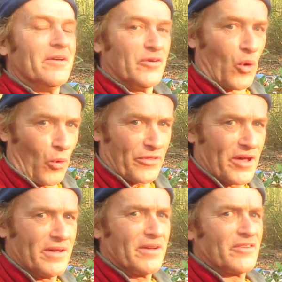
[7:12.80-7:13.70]

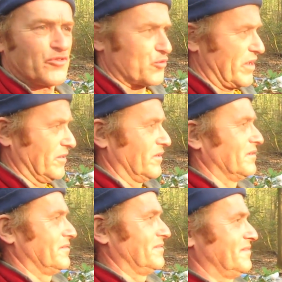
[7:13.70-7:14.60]
North Trail
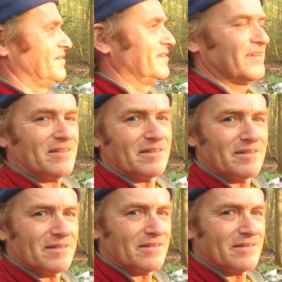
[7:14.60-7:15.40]
half a mile